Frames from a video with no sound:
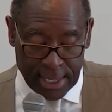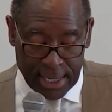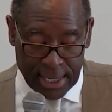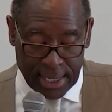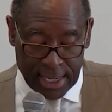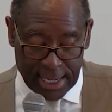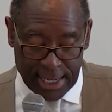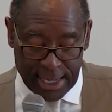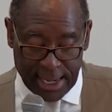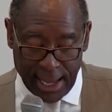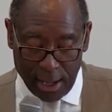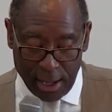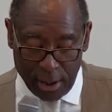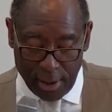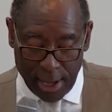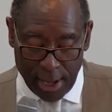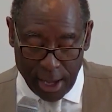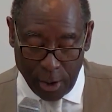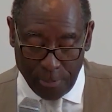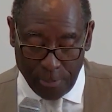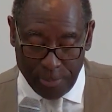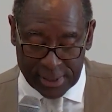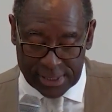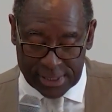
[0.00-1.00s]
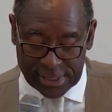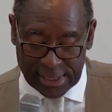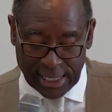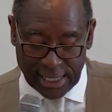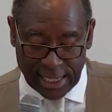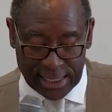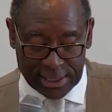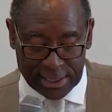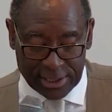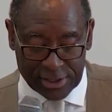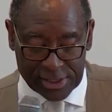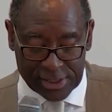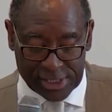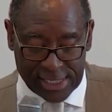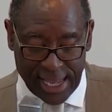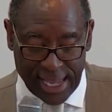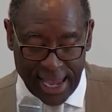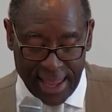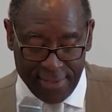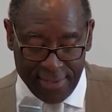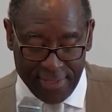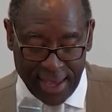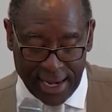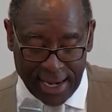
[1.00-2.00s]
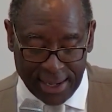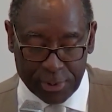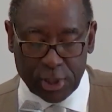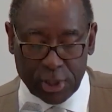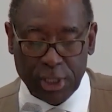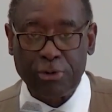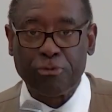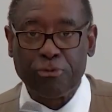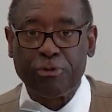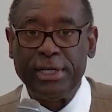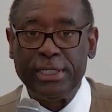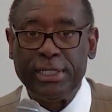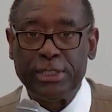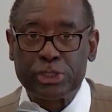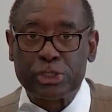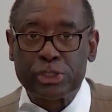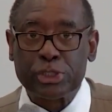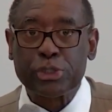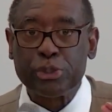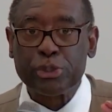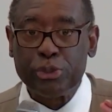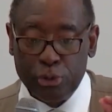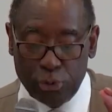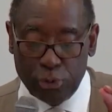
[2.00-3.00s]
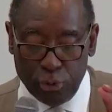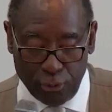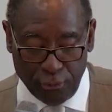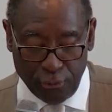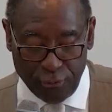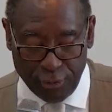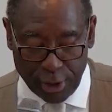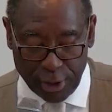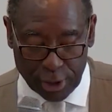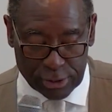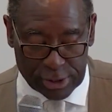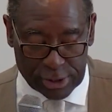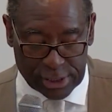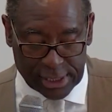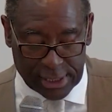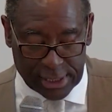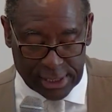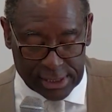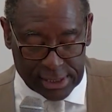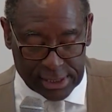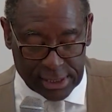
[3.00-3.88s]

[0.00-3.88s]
and I'll help us to understand that. I'm going to read 2 verses,